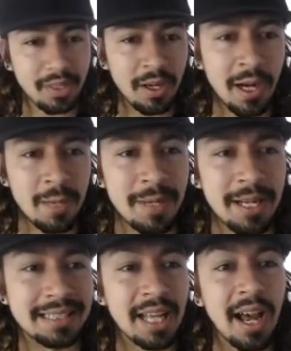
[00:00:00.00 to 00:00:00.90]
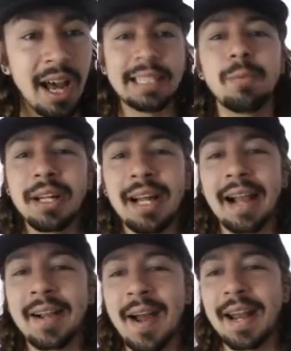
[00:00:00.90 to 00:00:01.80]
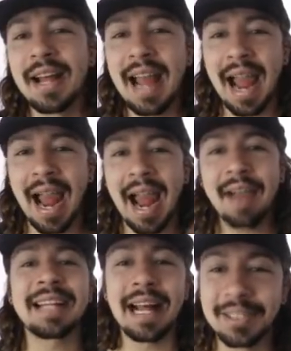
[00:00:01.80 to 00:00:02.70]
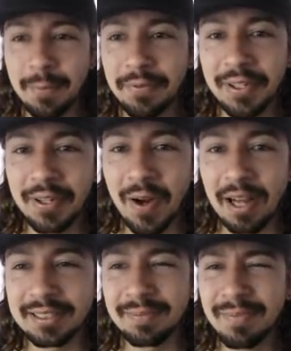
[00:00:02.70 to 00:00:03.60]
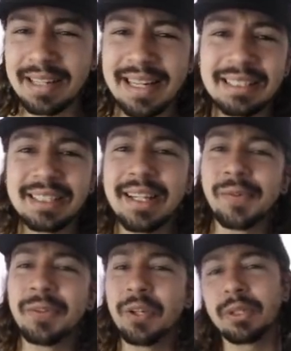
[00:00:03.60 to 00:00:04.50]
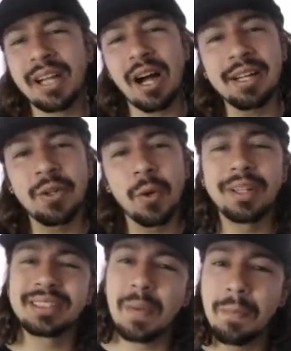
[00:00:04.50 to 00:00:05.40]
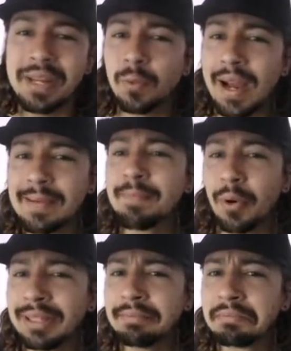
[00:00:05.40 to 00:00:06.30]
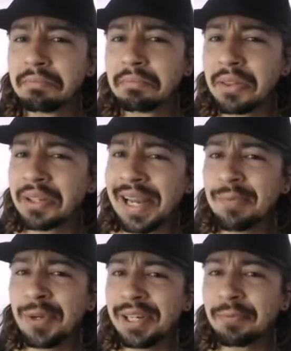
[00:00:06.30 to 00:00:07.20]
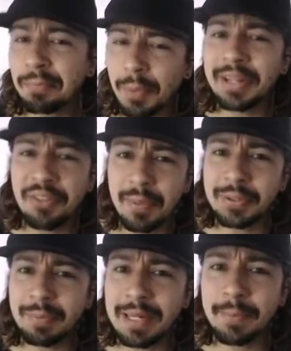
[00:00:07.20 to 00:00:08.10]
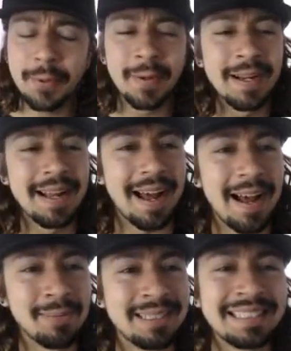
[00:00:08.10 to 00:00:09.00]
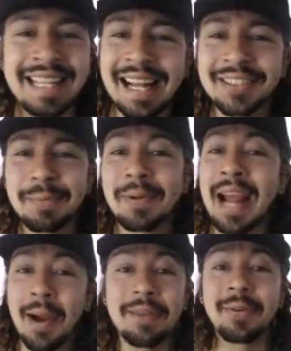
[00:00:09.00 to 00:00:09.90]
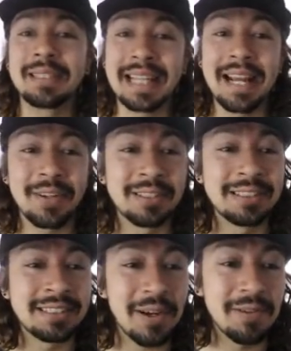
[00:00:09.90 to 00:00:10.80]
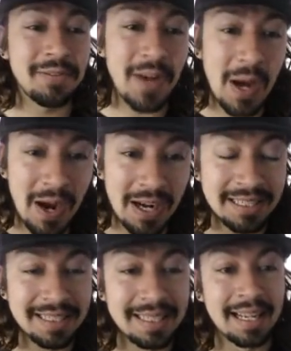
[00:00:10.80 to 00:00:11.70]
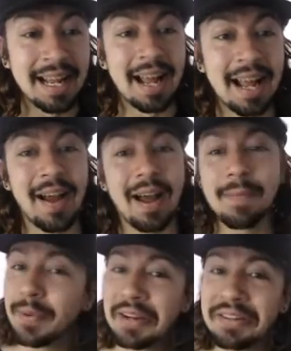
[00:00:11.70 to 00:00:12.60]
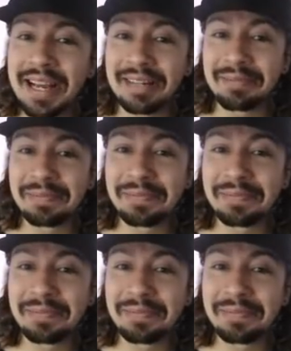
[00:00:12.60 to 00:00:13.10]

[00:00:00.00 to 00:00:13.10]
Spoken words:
I hope it is. I did want to kind of have a catch up with you guys. I guess you would kind of call this the midway point in the game week, probably for most people, to catch up on how everyone's getting on so far. I'm doing okay.